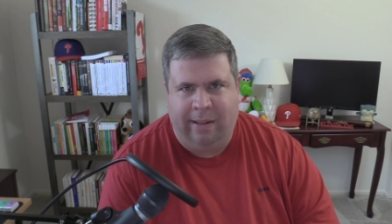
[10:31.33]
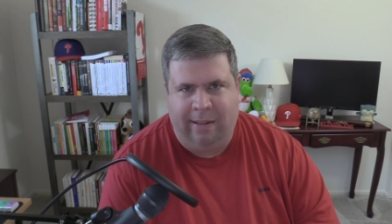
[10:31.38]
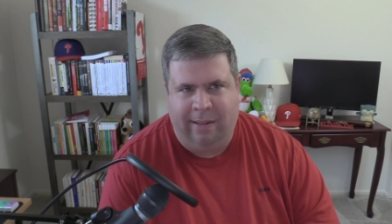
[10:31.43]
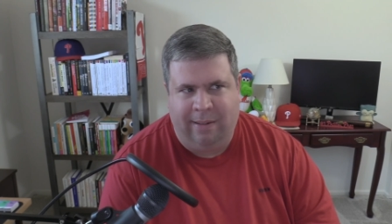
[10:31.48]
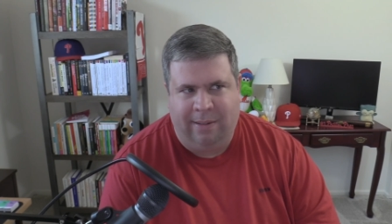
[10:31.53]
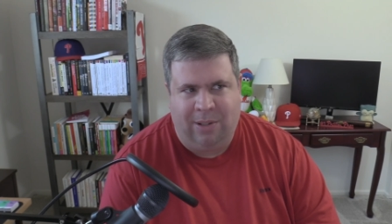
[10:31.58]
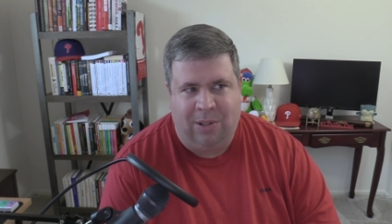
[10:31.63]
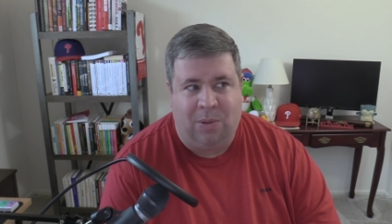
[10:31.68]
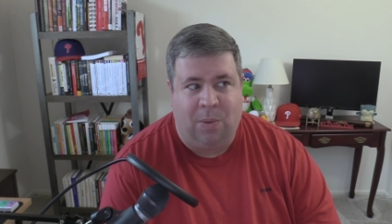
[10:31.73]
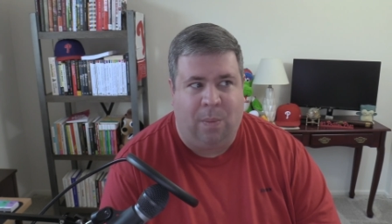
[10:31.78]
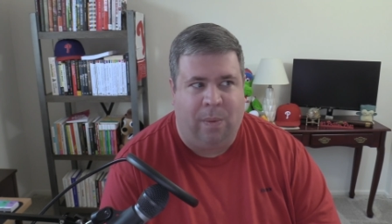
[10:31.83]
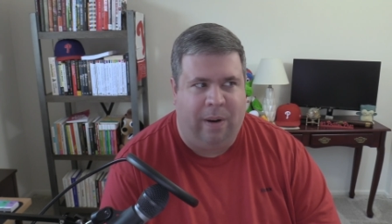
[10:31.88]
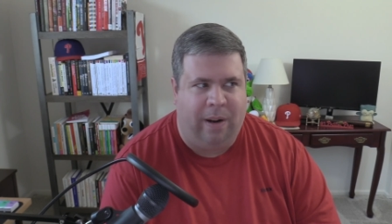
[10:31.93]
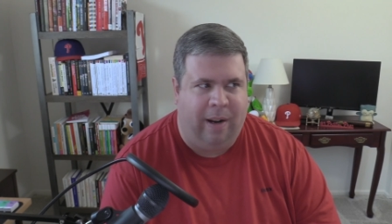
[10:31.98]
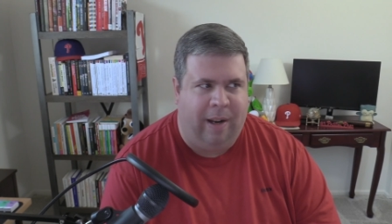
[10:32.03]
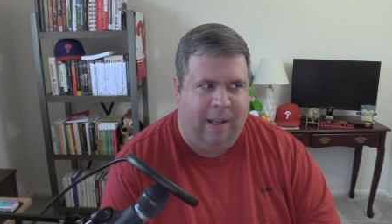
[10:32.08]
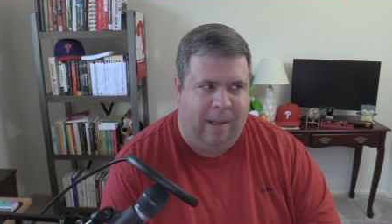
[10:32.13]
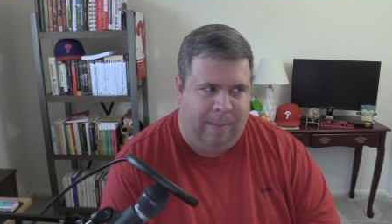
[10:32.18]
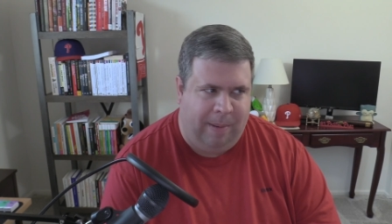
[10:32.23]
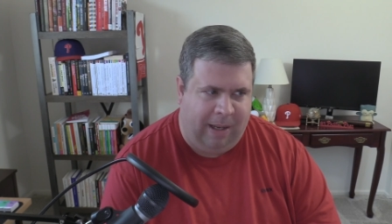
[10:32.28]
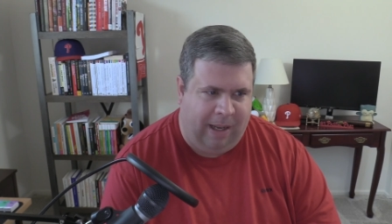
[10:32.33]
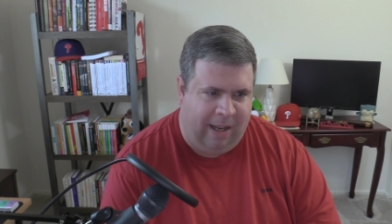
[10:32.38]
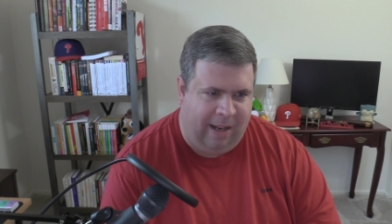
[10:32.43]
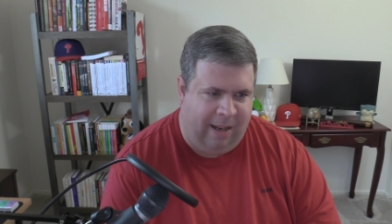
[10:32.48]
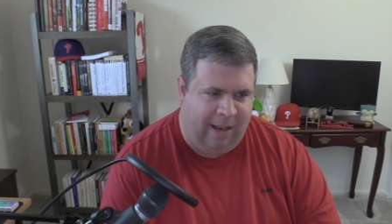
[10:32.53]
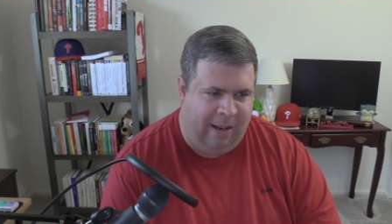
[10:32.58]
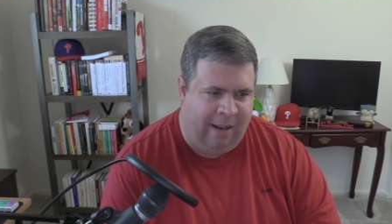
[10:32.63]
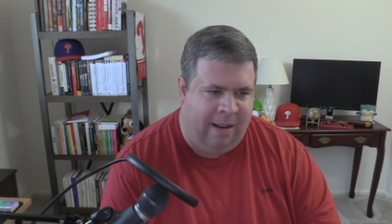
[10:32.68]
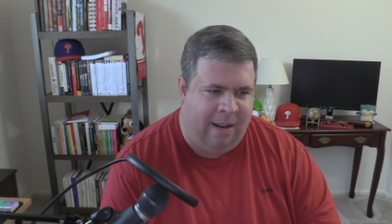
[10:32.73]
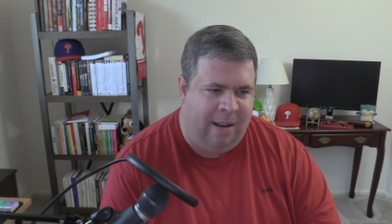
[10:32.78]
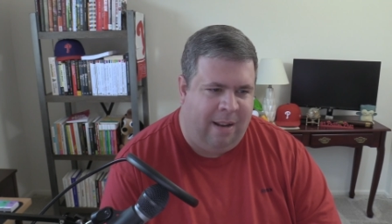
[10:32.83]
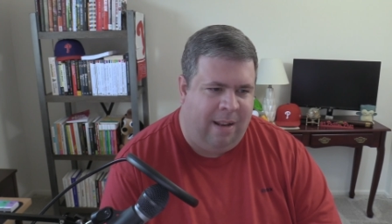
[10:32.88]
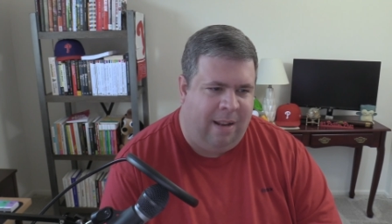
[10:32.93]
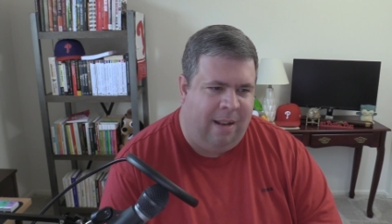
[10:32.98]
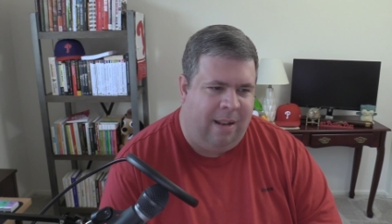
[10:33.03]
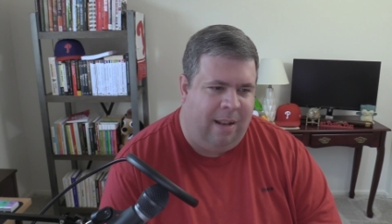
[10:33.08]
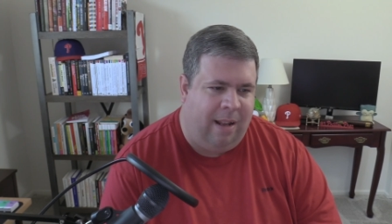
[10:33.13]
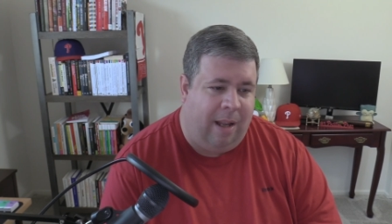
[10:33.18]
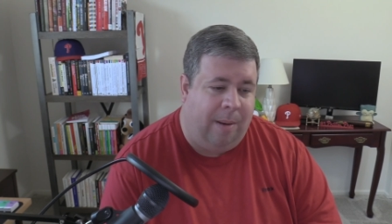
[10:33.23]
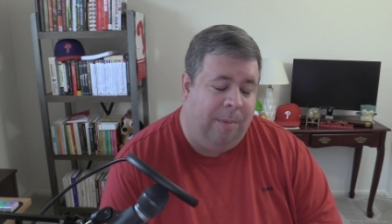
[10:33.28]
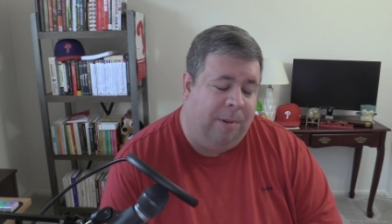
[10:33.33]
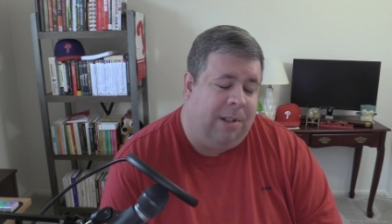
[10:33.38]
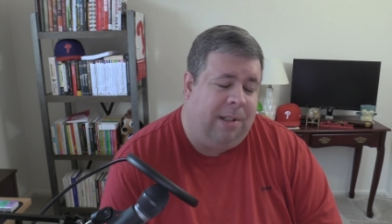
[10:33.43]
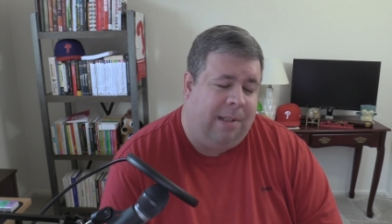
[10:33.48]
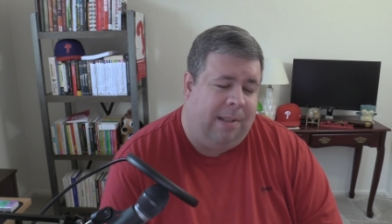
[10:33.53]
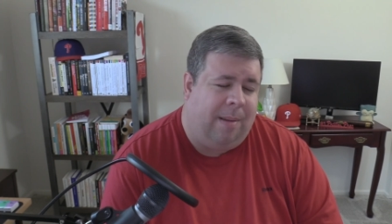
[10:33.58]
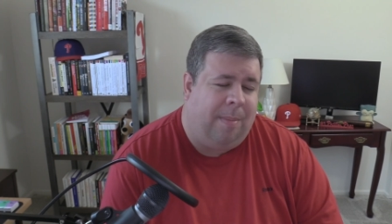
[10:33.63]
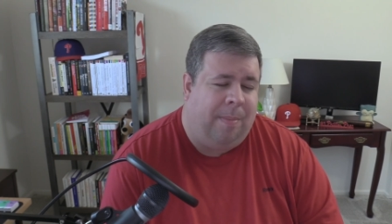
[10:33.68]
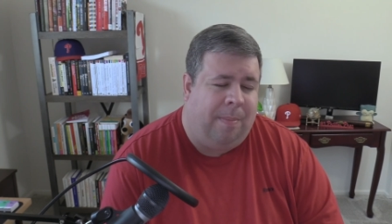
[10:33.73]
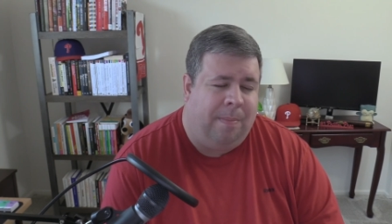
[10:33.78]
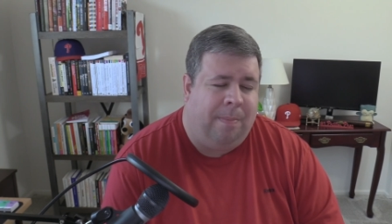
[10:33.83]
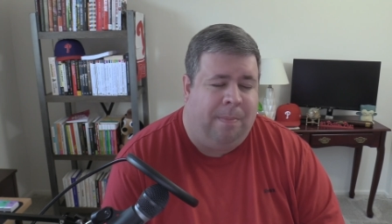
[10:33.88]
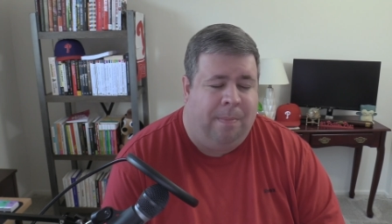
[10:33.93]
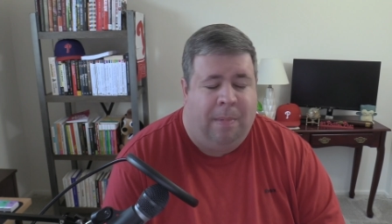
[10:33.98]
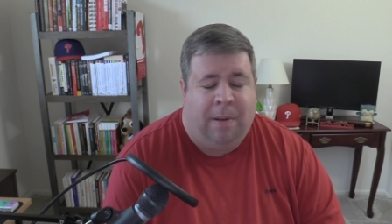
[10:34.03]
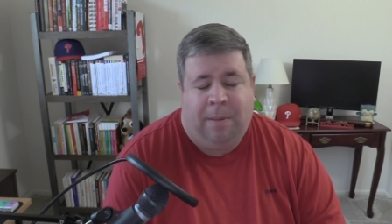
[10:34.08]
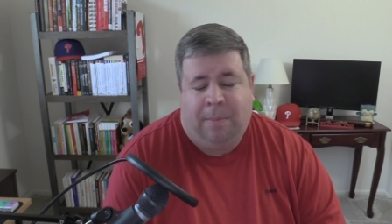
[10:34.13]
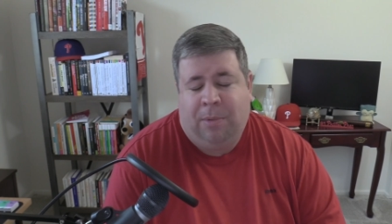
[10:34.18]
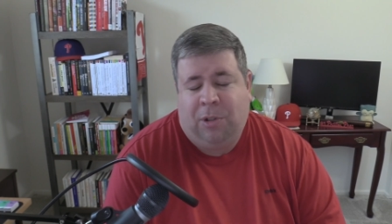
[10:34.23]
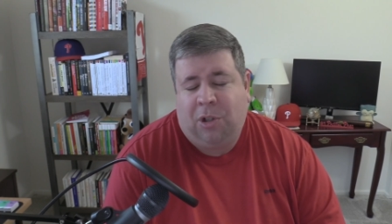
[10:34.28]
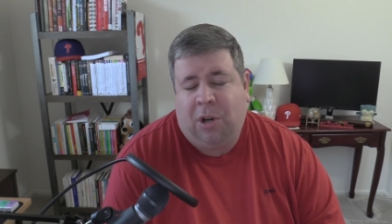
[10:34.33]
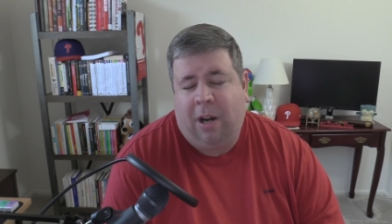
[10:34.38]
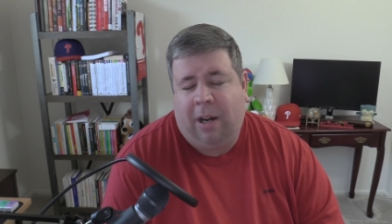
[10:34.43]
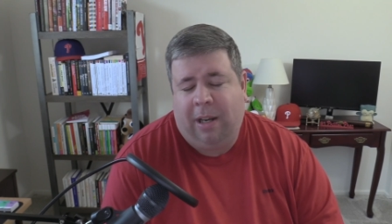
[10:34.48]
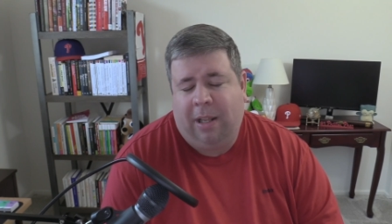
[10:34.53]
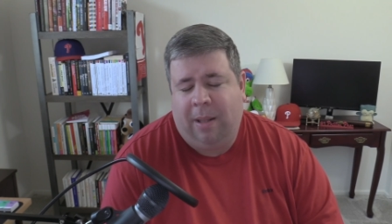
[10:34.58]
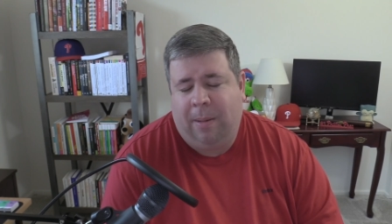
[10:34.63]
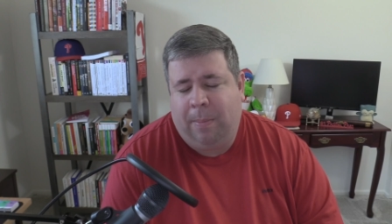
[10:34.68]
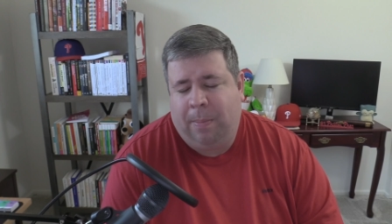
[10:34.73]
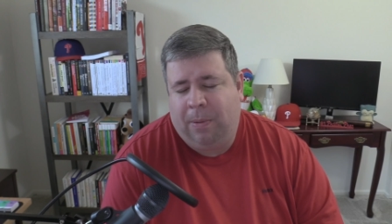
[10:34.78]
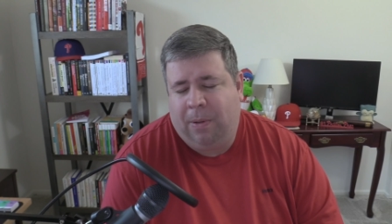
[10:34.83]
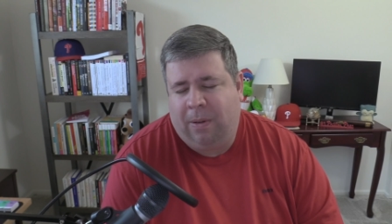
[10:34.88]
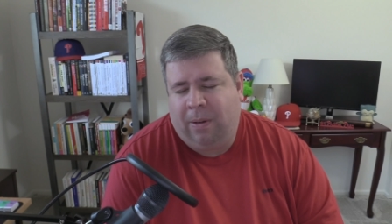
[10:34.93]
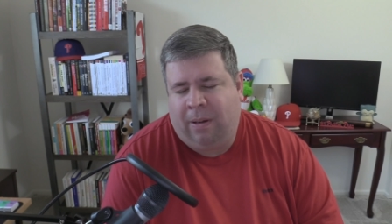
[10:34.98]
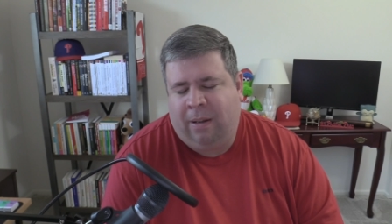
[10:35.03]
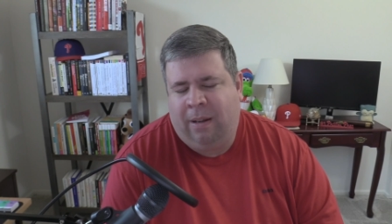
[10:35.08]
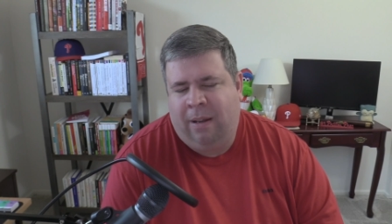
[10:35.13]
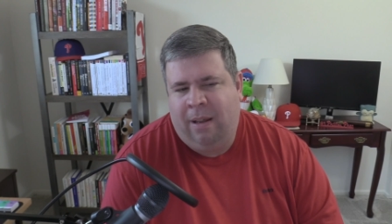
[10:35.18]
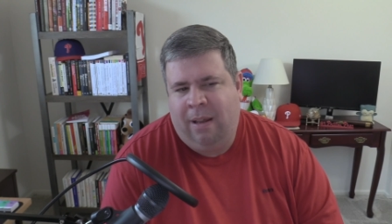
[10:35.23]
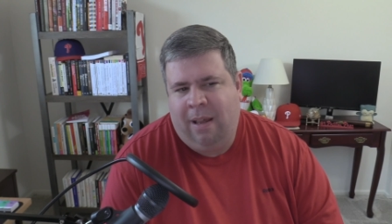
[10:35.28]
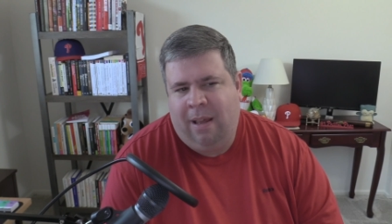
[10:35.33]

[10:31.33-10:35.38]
story in the beginning, which is the majority of the book,